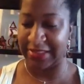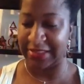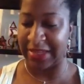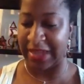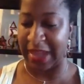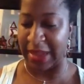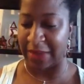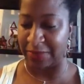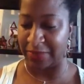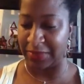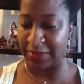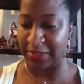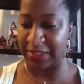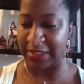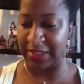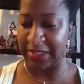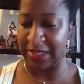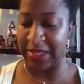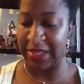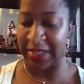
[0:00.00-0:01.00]
that I
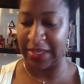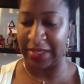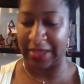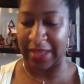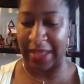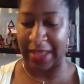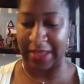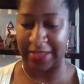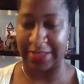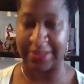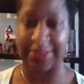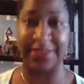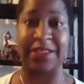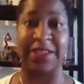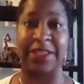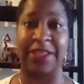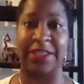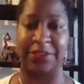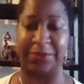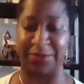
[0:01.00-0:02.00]
really
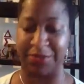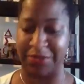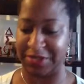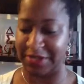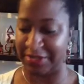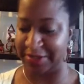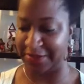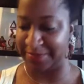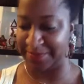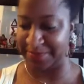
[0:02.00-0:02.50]
liked in the book.